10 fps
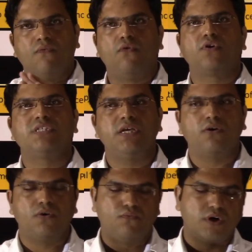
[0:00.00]
focusing
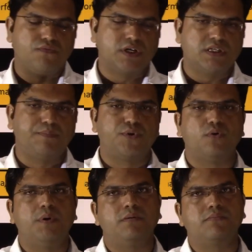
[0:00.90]
on what were the
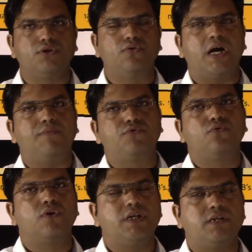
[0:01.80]
problems, you have to
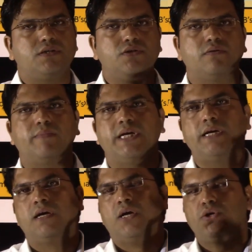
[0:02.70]
orient your mind
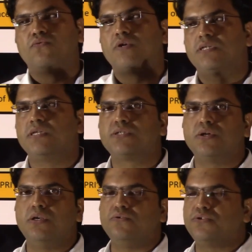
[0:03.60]
towards the
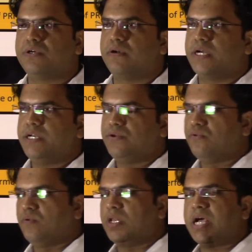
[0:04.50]
solution, right? You
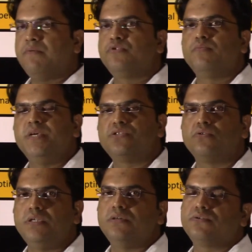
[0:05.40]
will have to be
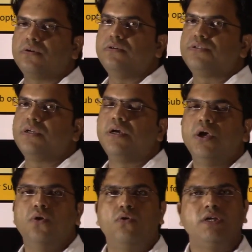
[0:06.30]
solution
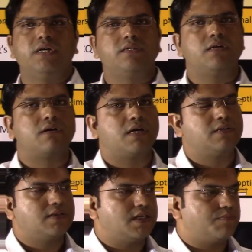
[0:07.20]
oriented
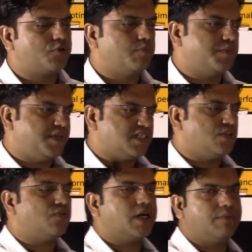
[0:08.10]
rather than problem. Yes,
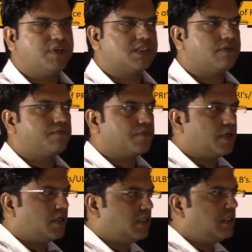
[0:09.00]
you can, means if
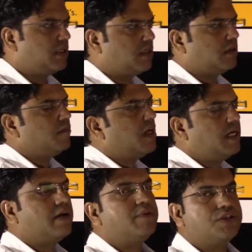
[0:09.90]
the
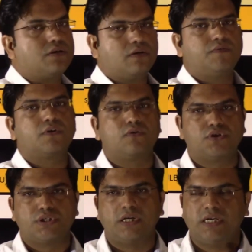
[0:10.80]
dimension of the
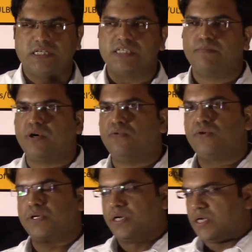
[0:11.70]
question is
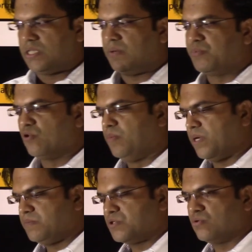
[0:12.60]
about the
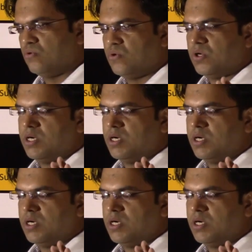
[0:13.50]
problem, so